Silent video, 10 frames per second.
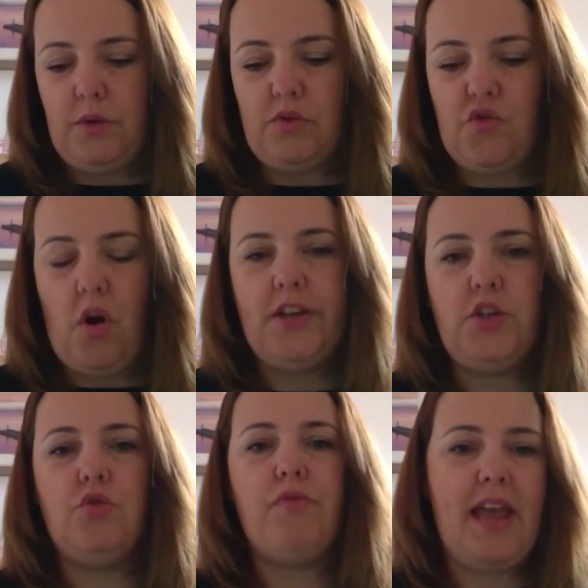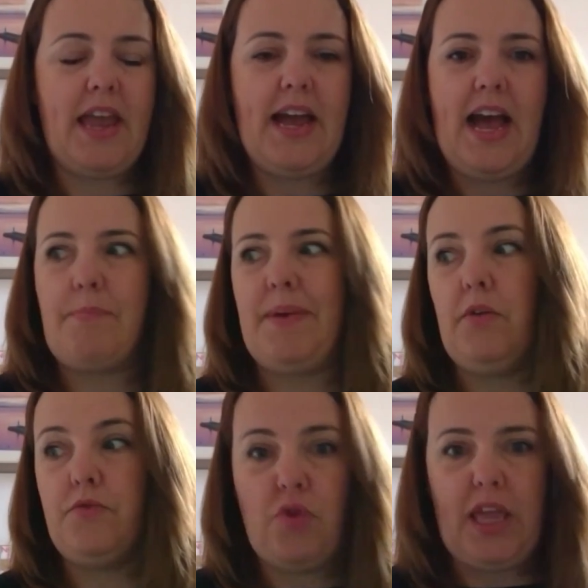try to create a habit of
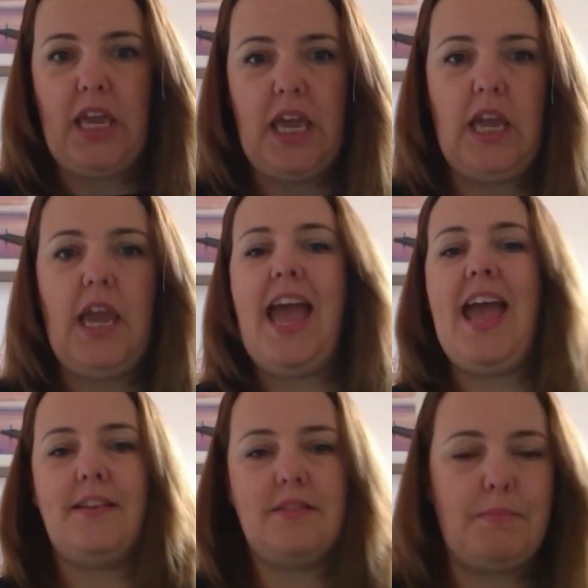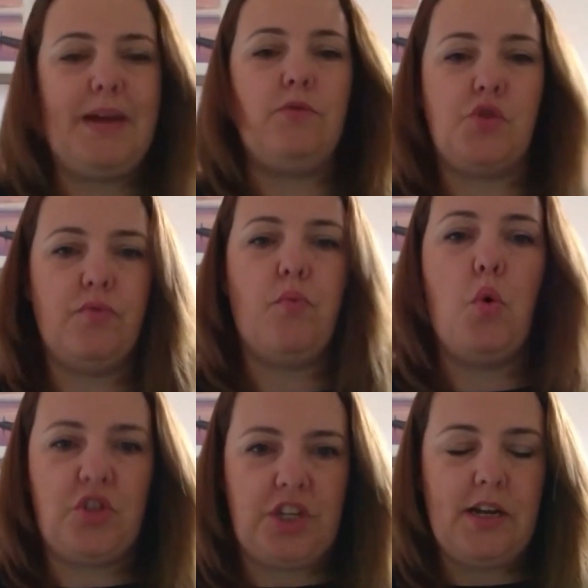drinking X amount of
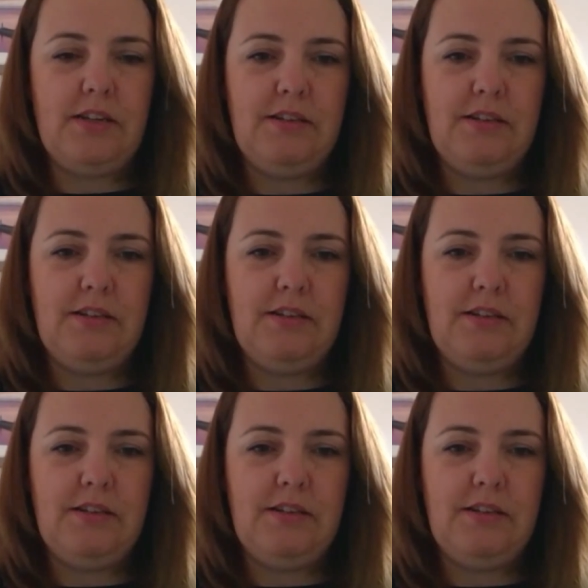water.